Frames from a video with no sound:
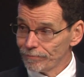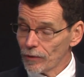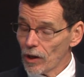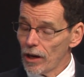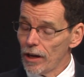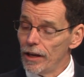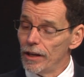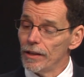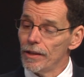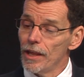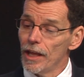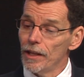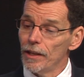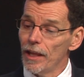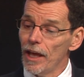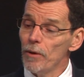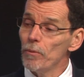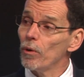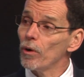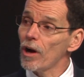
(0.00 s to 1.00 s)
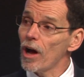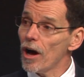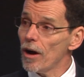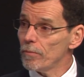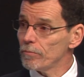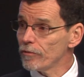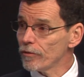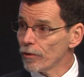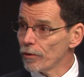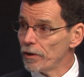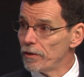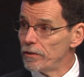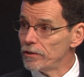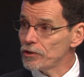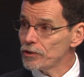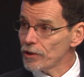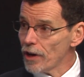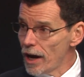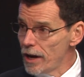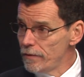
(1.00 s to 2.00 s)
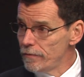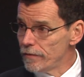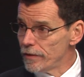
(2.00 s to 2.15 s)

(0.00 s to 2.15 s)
And then they will come for a site